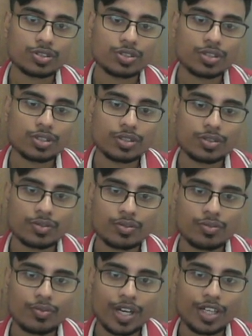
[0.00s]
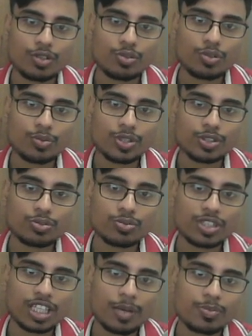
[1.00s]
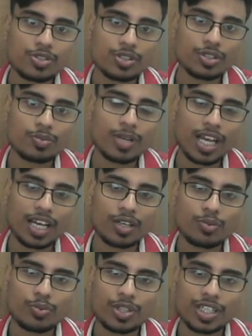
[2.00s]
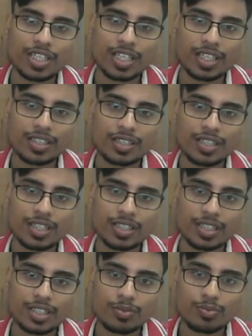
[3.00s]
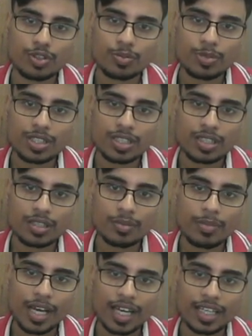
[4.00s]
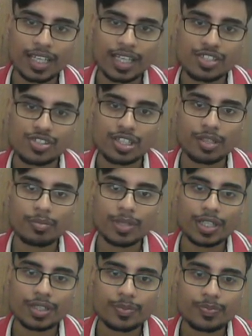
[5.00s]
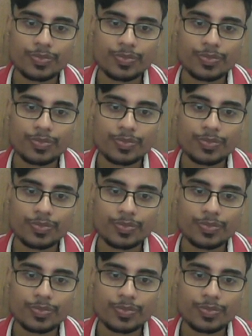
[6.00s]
the white rook will soon capture the black queen, and then it would be a back rank checkmate.